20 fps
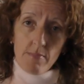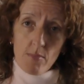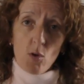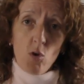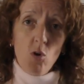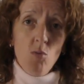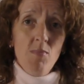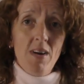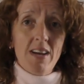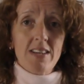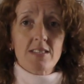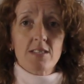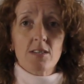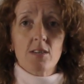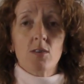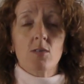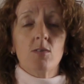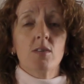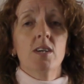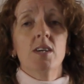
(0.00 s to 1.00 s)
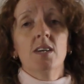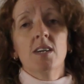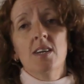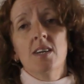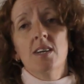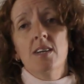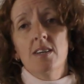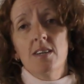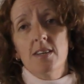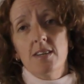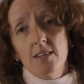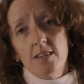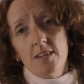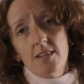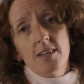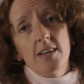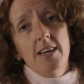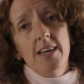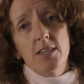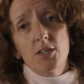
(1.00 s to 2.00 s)
Come back soon,
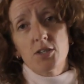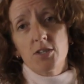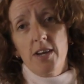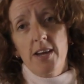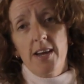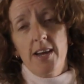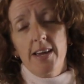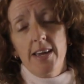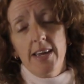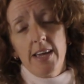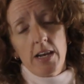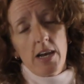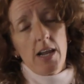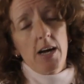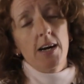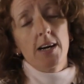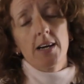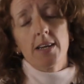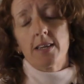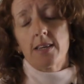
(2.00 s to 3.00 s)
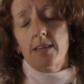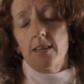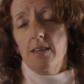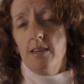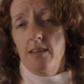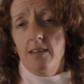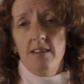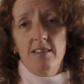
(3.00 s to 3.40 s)
hit share, hit like,